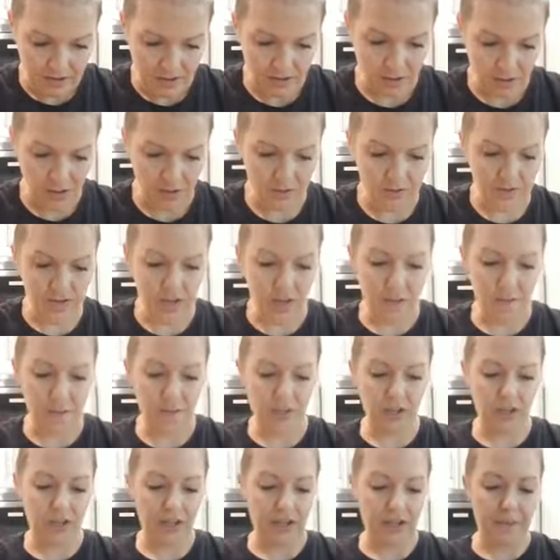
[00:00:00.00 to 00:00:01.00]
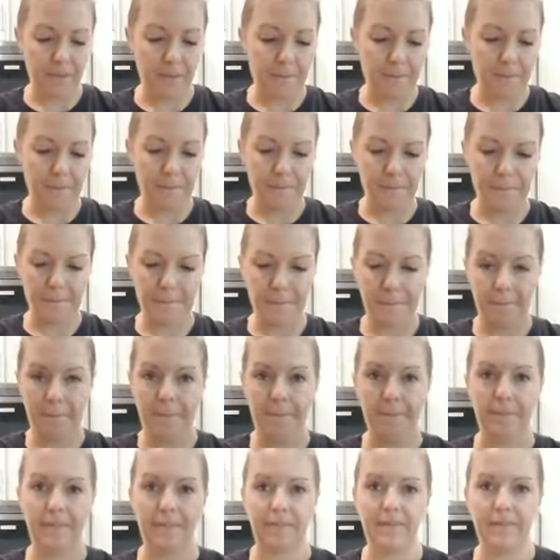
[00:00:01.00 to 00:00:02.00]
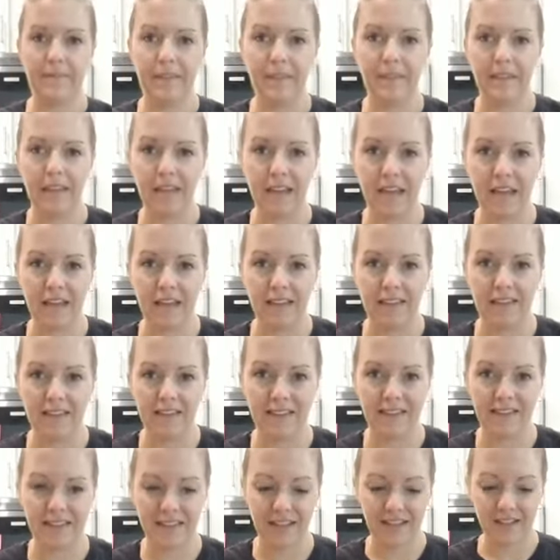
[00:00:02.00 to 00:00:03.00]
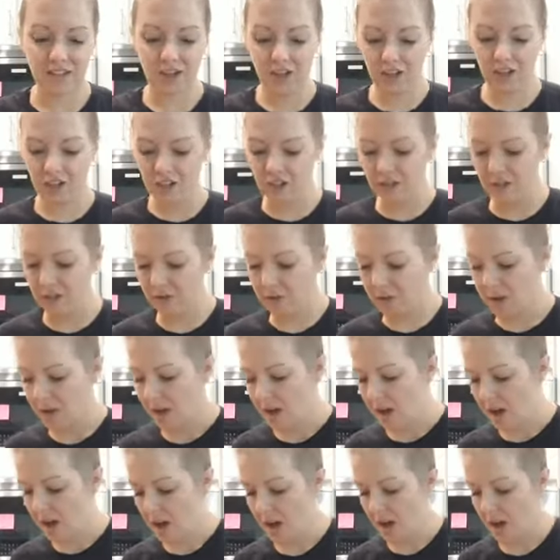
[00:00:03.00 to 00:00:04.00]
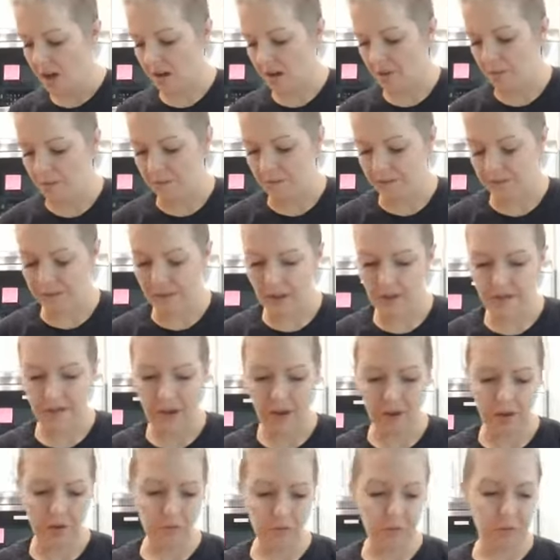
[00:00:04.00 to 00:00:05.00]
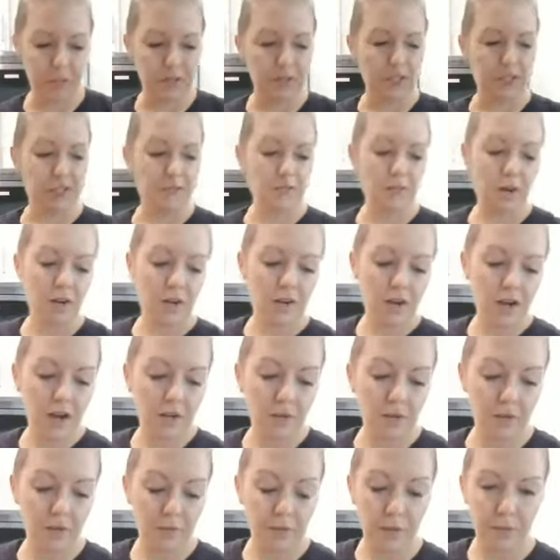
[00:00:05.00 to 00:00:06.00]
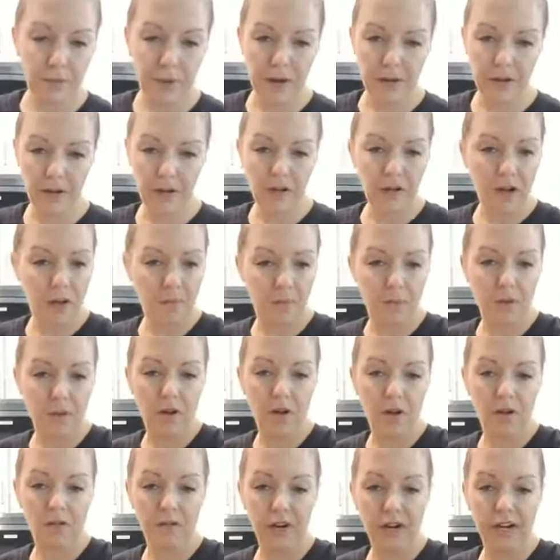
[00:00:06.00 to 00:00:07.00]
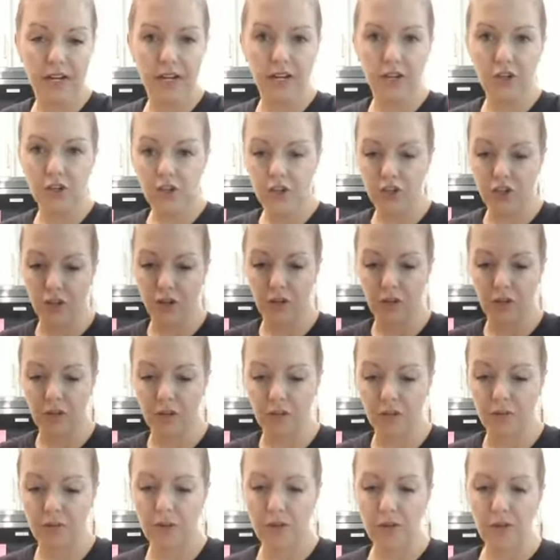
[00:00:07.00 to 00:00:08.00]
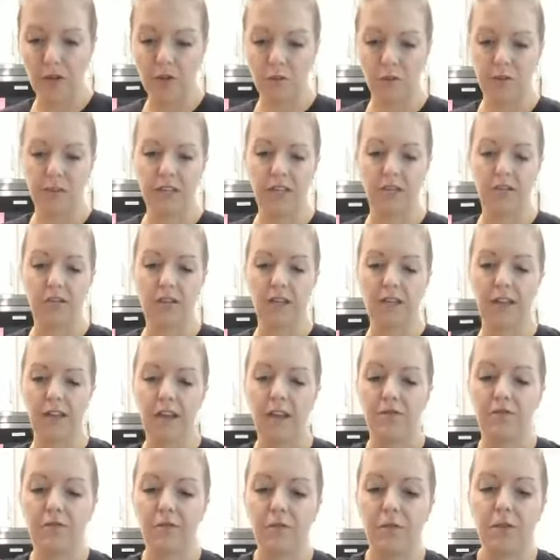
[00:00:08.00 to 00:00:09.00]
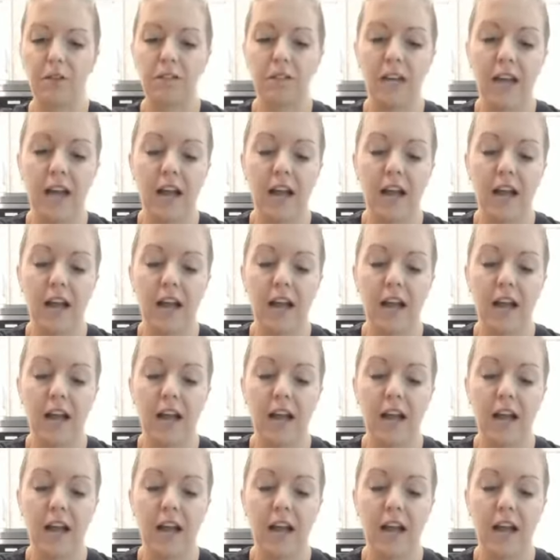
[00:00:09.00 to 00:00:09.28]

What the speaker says: Close it up and cook it. The end. That's all you do. If I would have been smart, I would have prepared a couple already to show you what they look like afterwards.